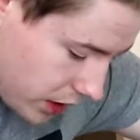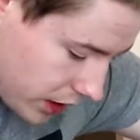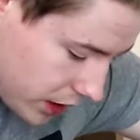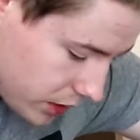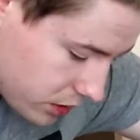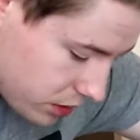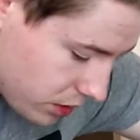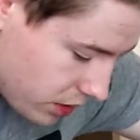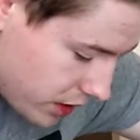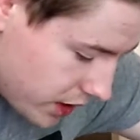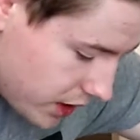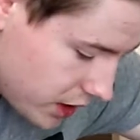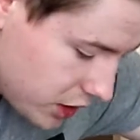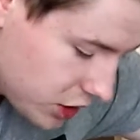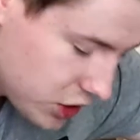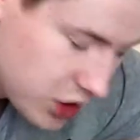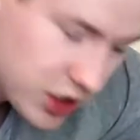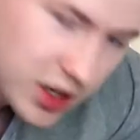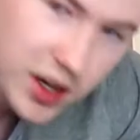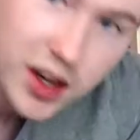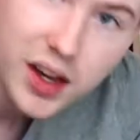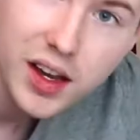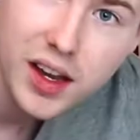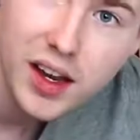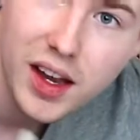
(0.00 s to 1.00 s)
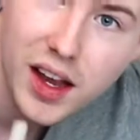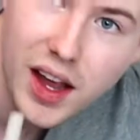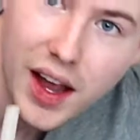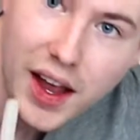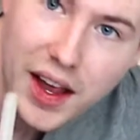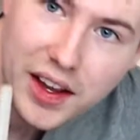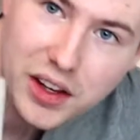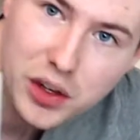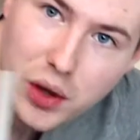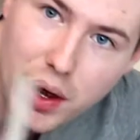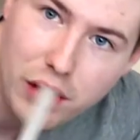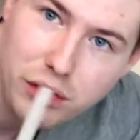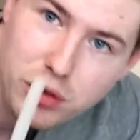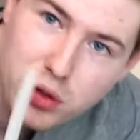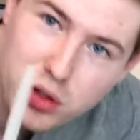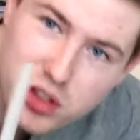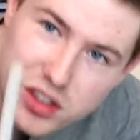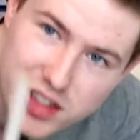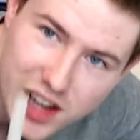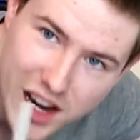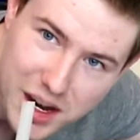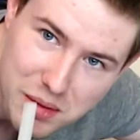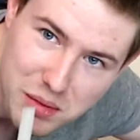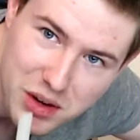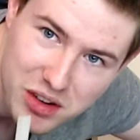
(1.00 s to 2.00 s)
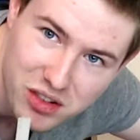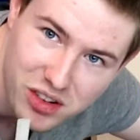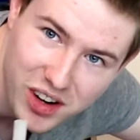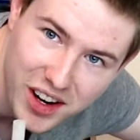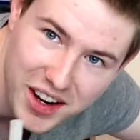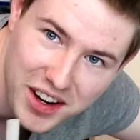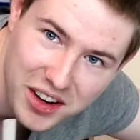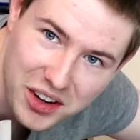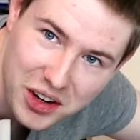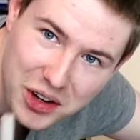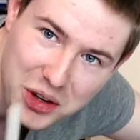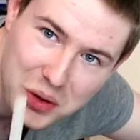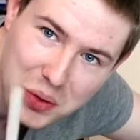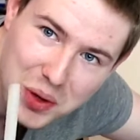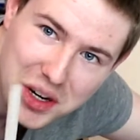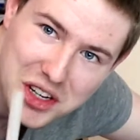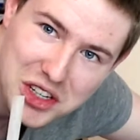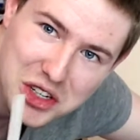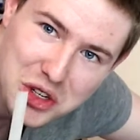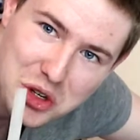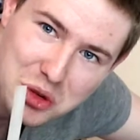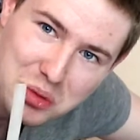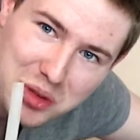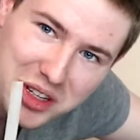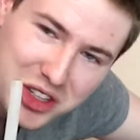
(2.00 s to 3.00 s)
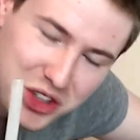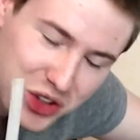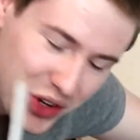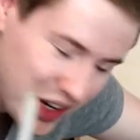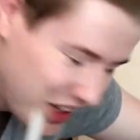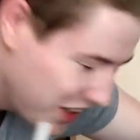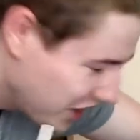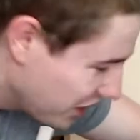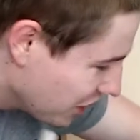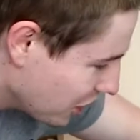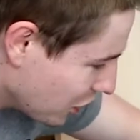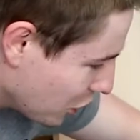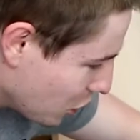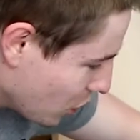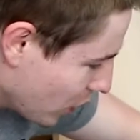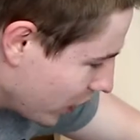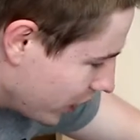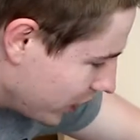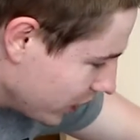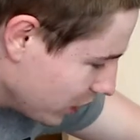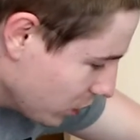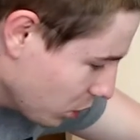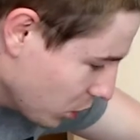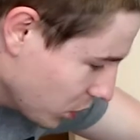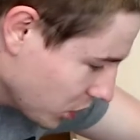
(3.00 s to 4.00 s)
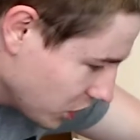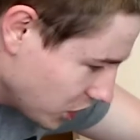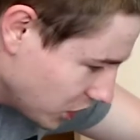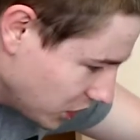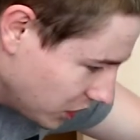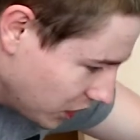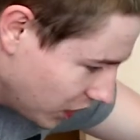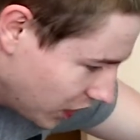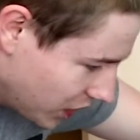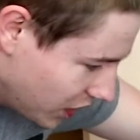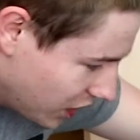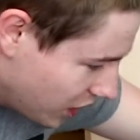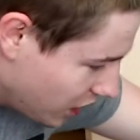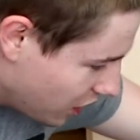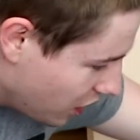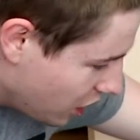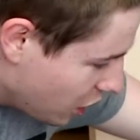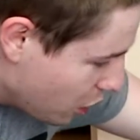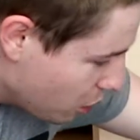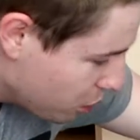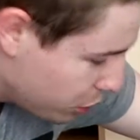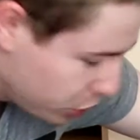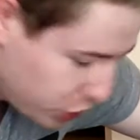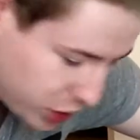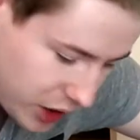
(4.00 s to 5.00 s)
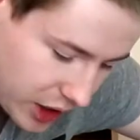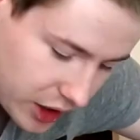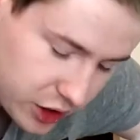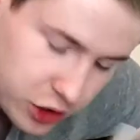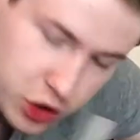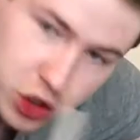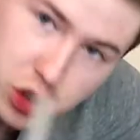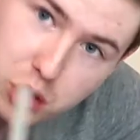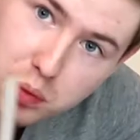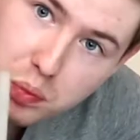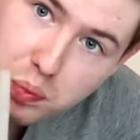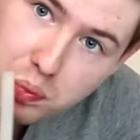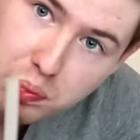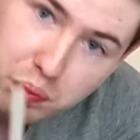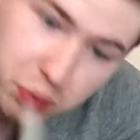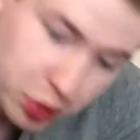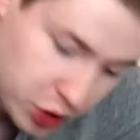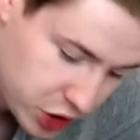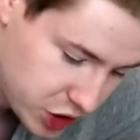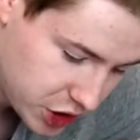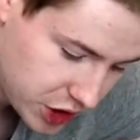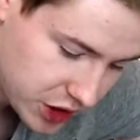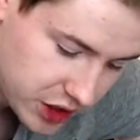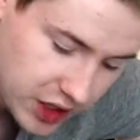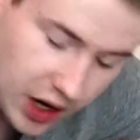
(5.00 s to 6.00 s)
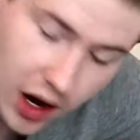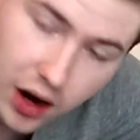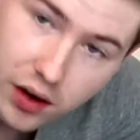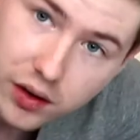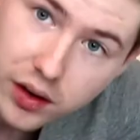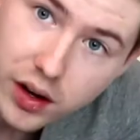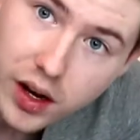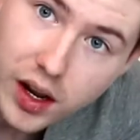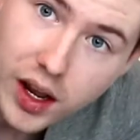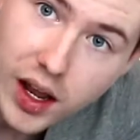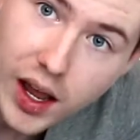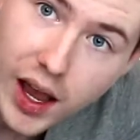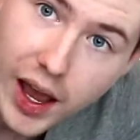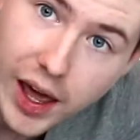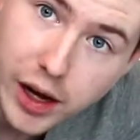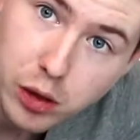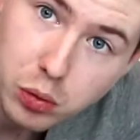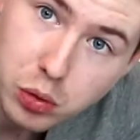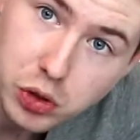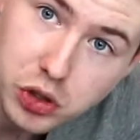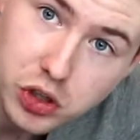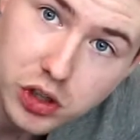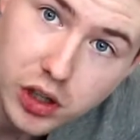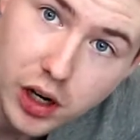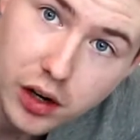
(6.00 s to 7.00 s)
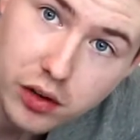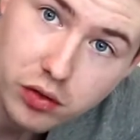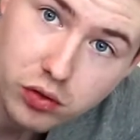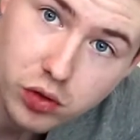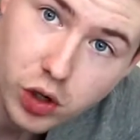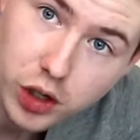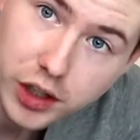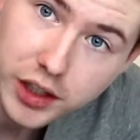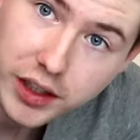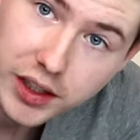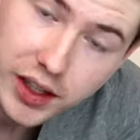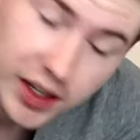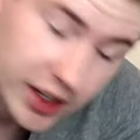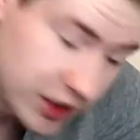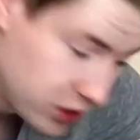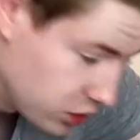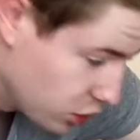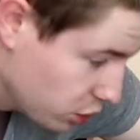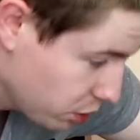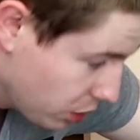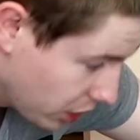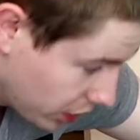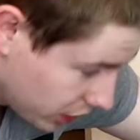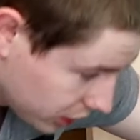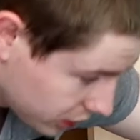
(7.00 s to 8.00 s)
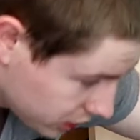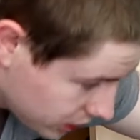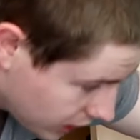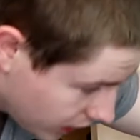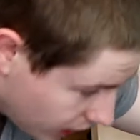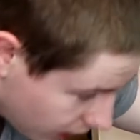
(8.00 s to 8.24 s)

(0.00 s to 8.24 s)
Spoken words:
into this, and you have to time it right, otherwise you will be drinking aquarium water. But you can just push it down and it will start running into the bucket.